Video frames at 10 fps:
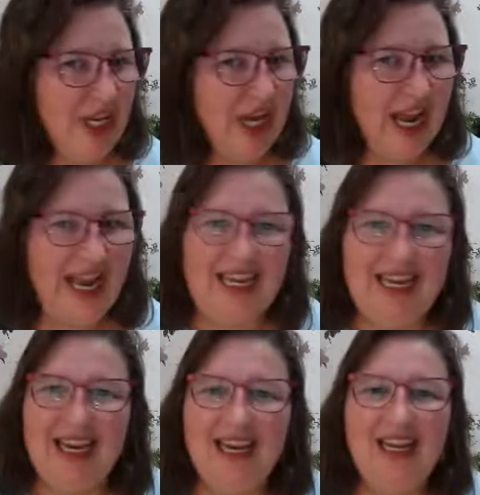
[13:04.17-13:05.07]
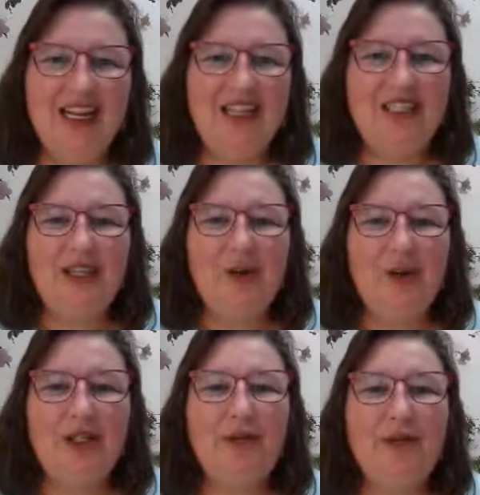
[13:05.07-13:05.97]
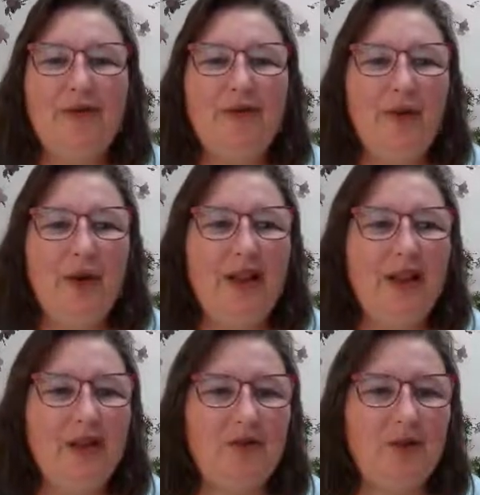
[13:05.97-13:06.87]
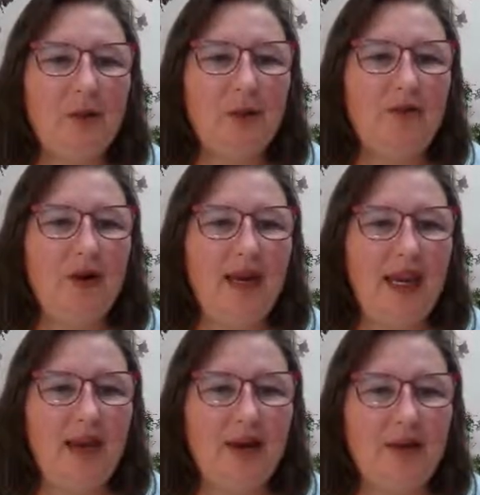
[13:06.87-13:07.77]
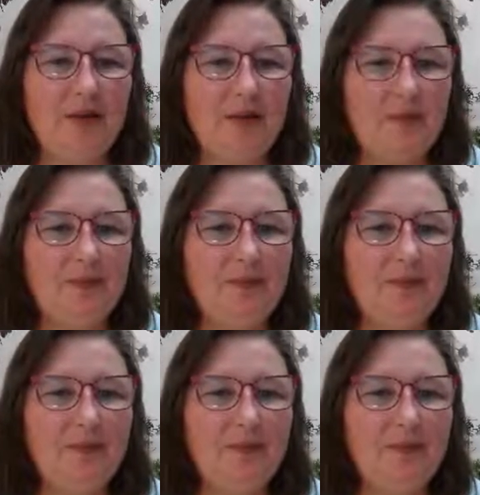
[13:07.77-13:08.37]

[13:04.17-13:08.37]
a good idea. So you want to avoid those mulch volcanoes.